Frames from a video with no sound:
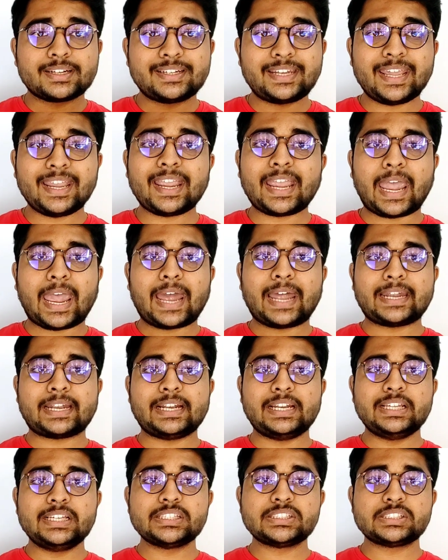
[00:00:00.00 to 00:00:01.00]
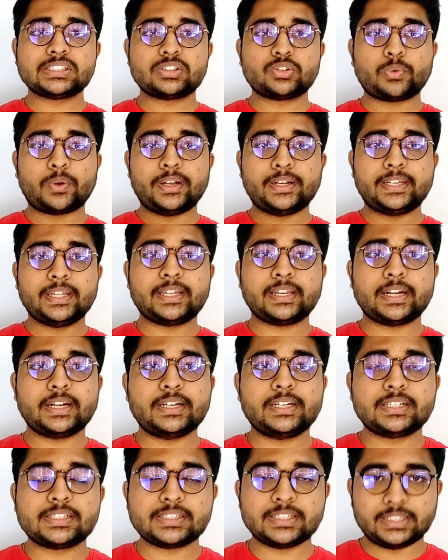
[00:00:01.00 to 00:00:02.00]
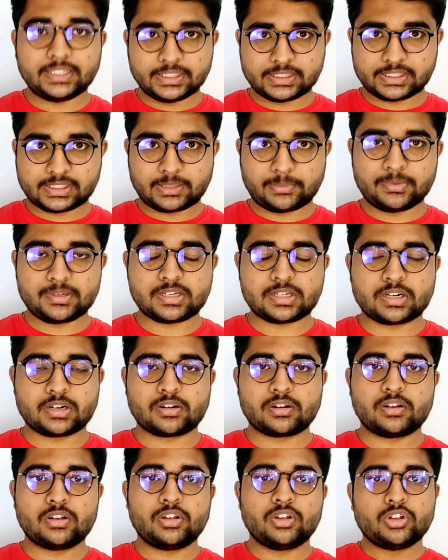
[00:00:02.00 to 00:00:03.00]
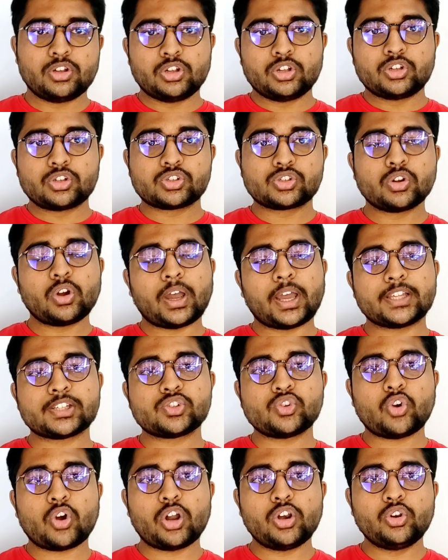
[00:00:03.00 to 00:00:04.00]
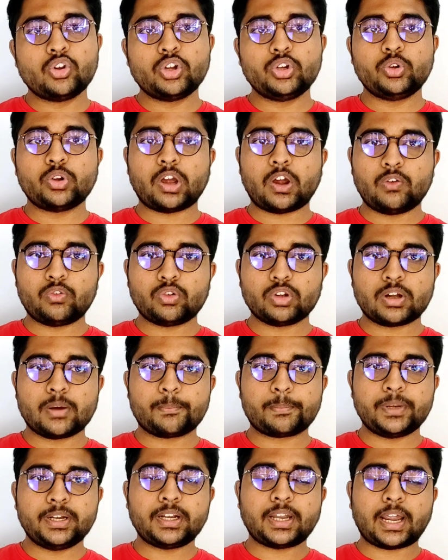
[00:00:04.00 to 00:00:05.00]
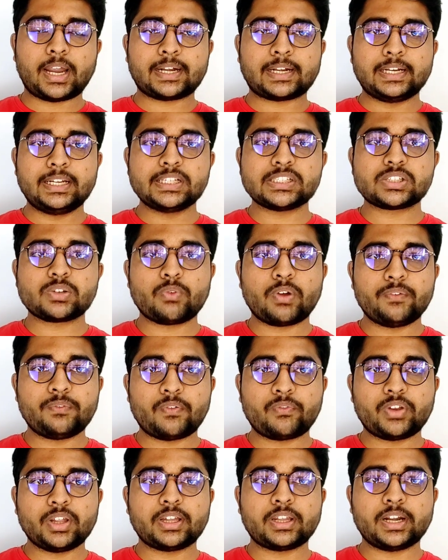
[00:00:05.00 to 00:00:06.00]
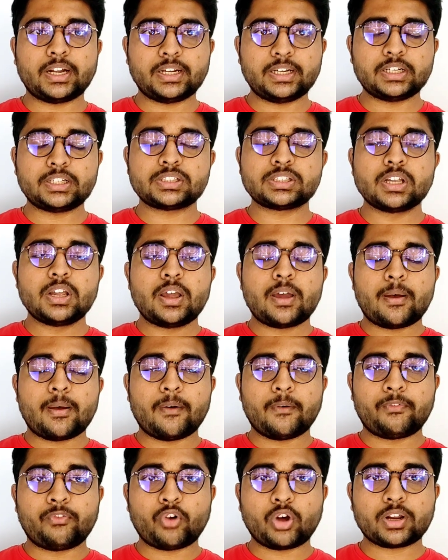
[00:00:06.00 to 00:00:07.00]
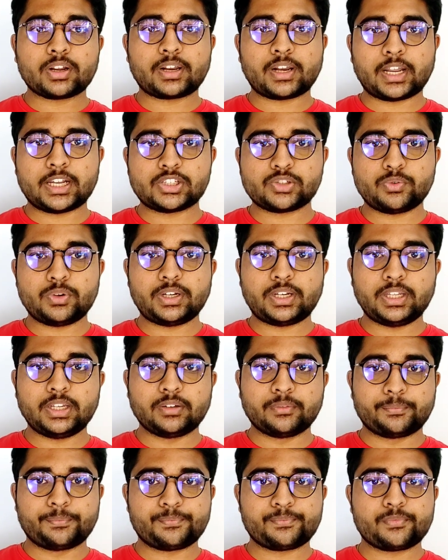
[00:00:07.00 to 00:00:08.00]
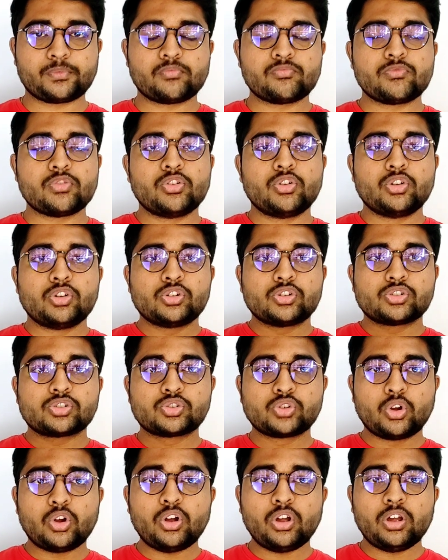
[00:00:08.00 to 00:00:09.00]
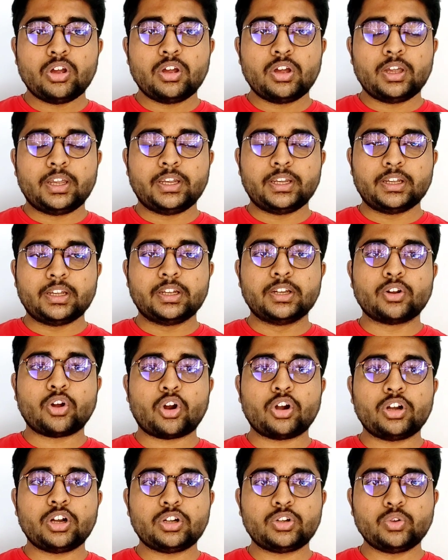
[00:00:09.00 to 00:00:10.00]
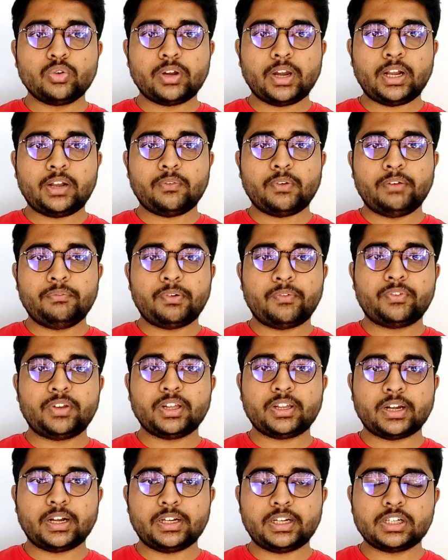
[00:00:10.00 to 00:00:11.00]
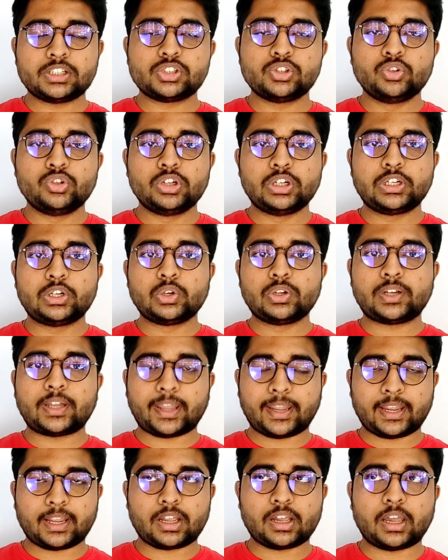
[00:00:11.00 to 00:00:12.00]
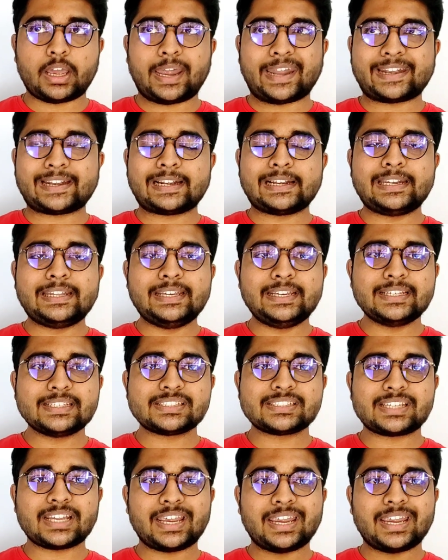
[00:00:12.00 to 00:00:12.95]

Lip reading: take at least 20 credits in each semester. So as you all know, you have to complete at least 150 credits for graduating. So in order to get 150 credits, you need to take at least